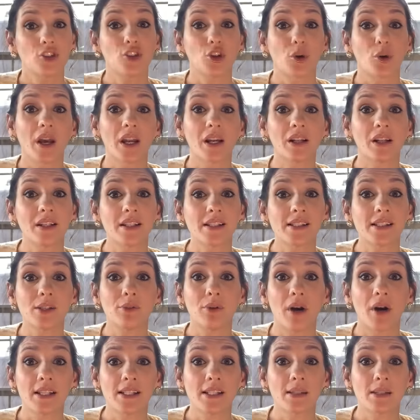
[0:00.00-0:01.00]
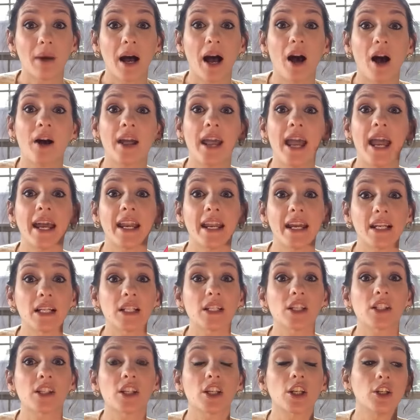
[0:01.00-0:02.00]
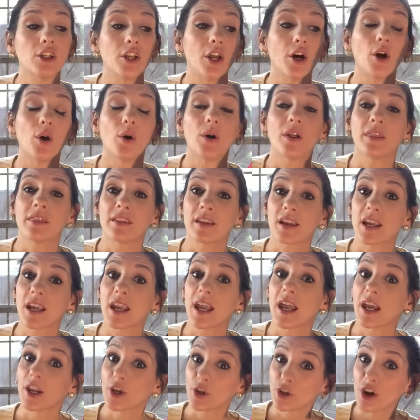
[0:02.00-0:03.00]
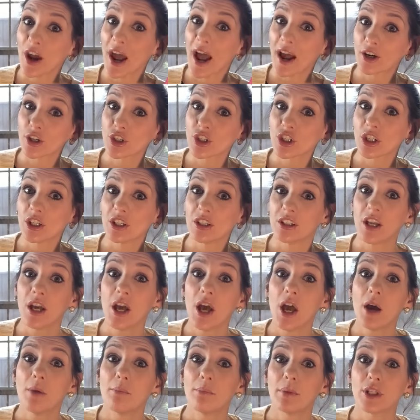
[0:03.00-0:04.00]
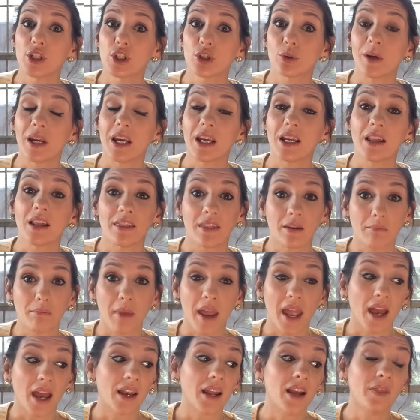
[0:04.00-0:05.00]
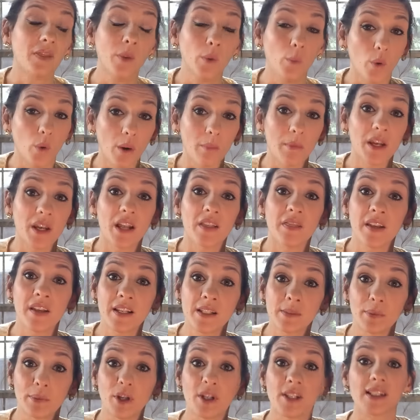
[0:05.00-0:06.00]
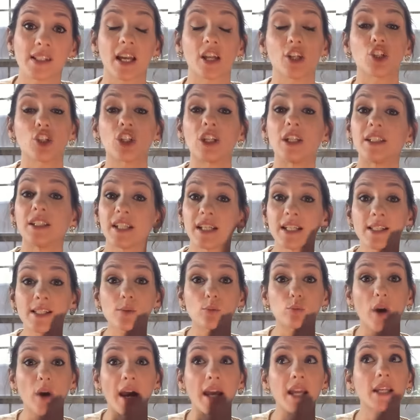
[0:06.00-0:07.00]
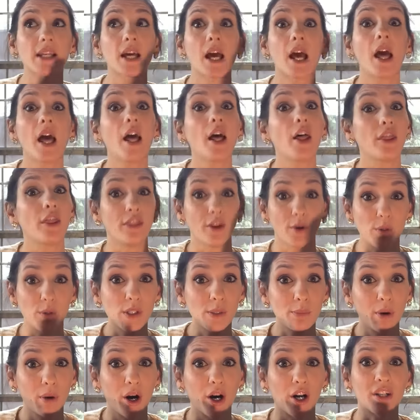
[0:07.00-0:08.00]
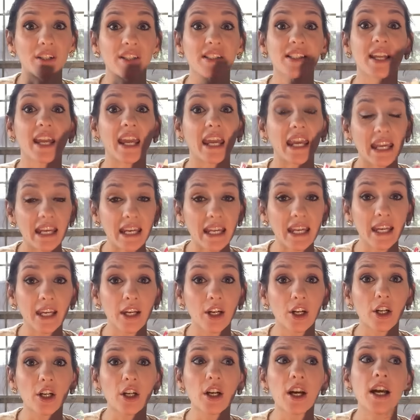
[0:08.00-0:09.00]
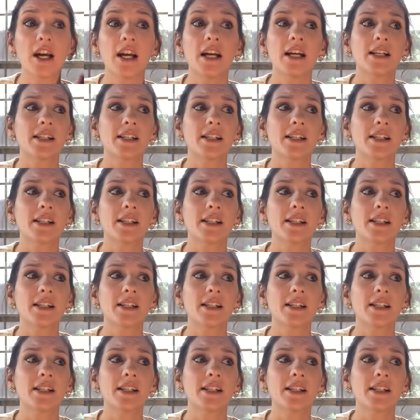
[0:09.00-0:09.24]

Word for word: Johanna Lindsey writes about, and it's, you know, the interaction between the man and the woman in these books, and she does write those parts in here.